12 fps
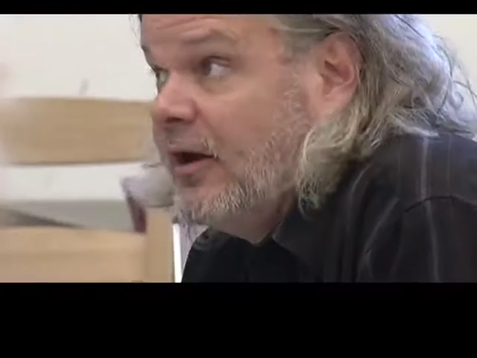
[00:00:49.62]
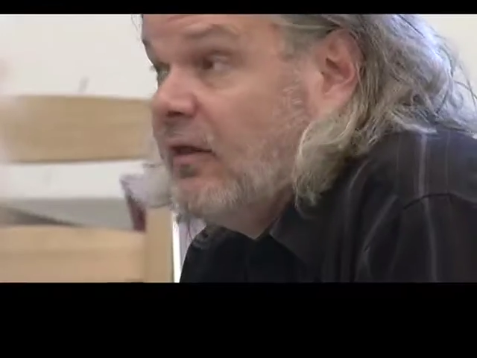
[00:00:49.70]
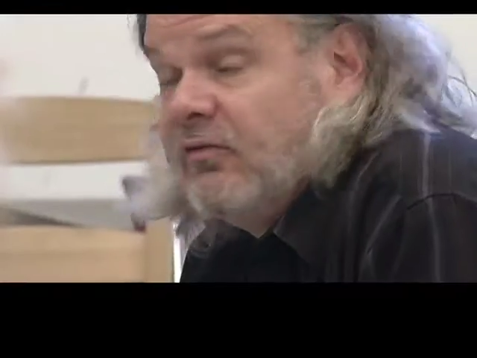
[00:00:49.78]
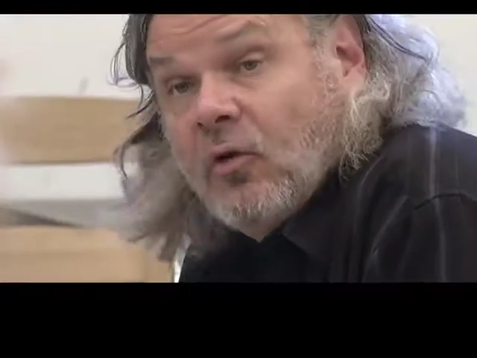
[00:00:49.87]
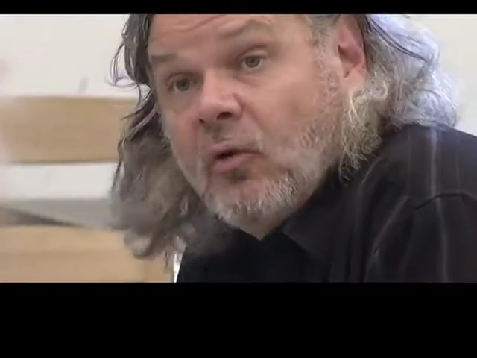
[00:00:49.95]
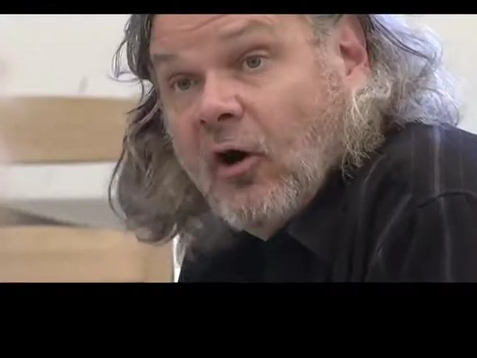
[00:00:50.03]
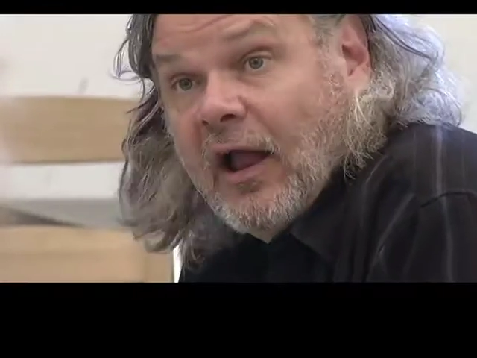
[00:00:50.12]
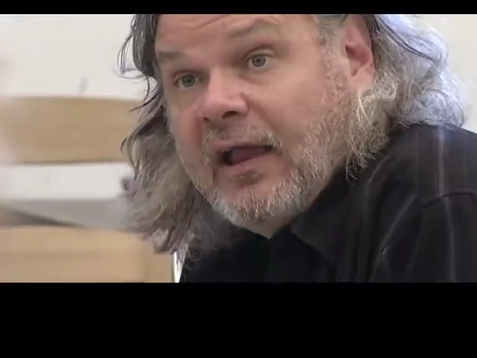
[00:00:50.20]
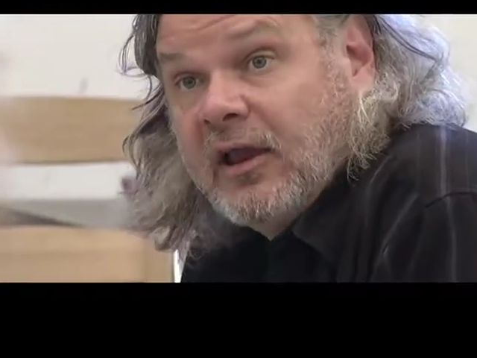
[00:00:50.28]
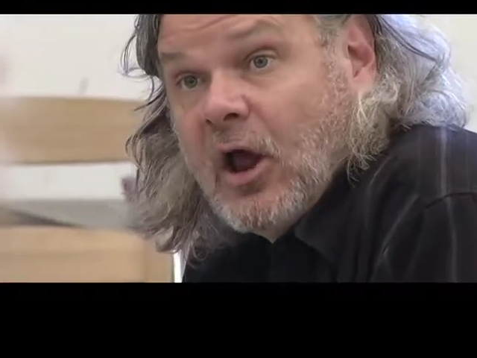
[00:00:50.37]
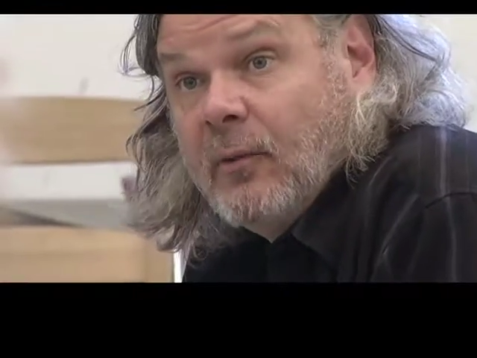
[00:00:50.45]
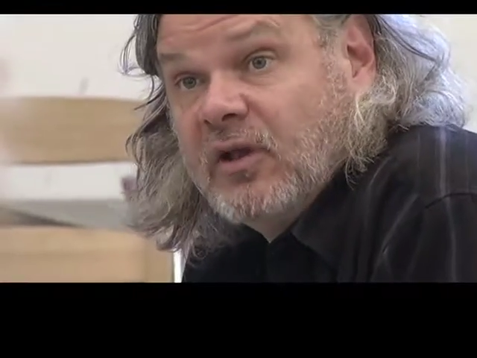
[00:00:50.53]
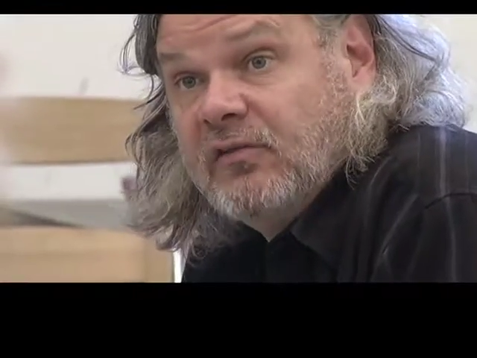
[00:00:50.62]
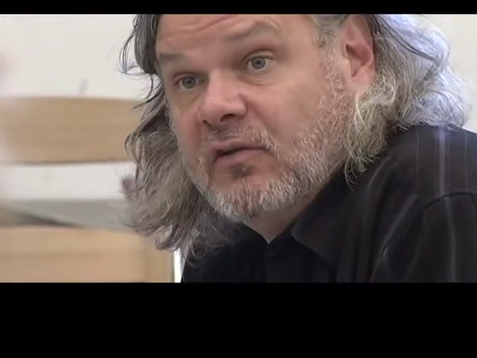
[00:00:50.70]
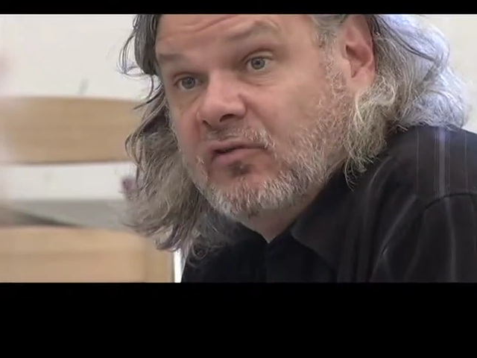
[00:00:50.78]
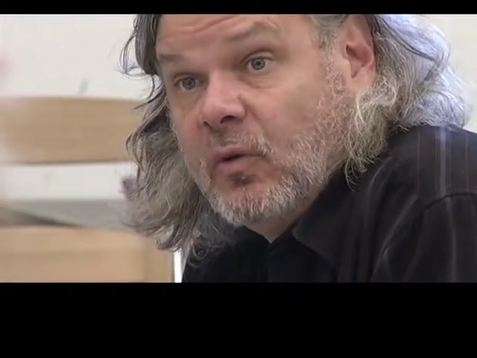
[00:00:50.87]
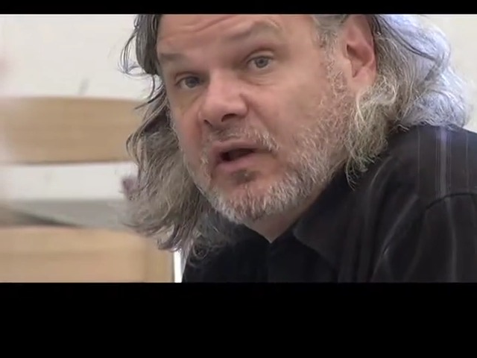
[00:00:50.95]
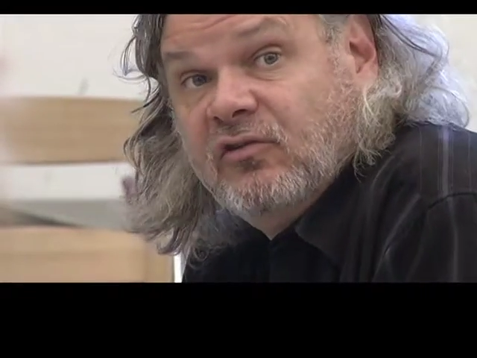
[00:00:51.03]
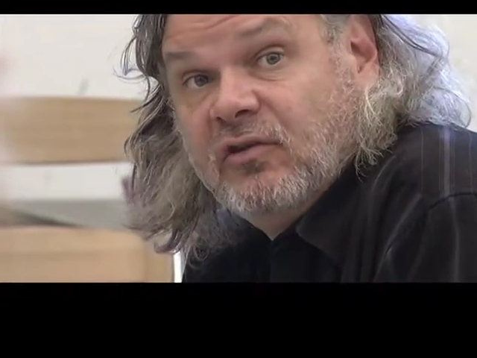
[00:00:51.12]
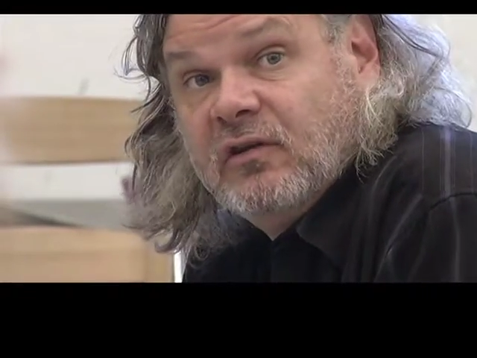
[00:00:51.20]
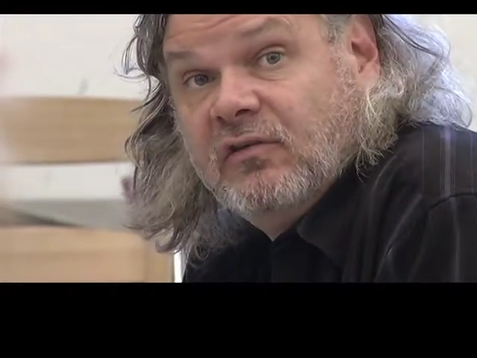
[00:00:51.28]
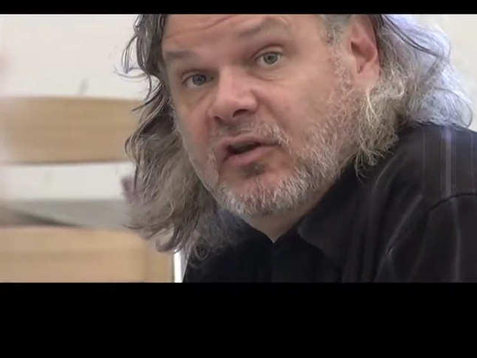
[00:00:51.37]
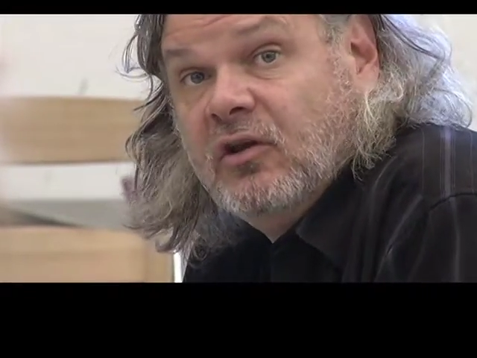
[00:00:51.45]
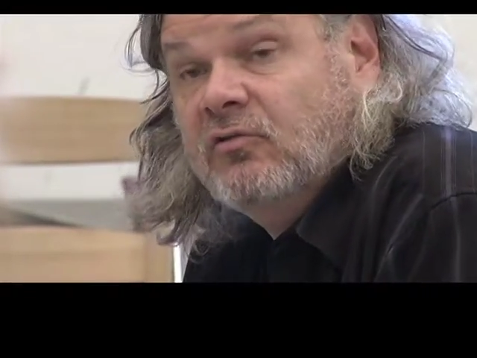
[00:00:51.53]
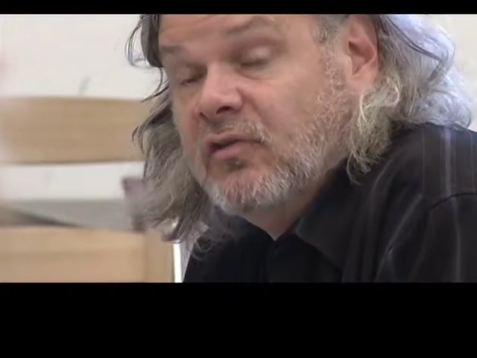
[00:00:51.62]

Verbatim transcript: tip when you're acting for film?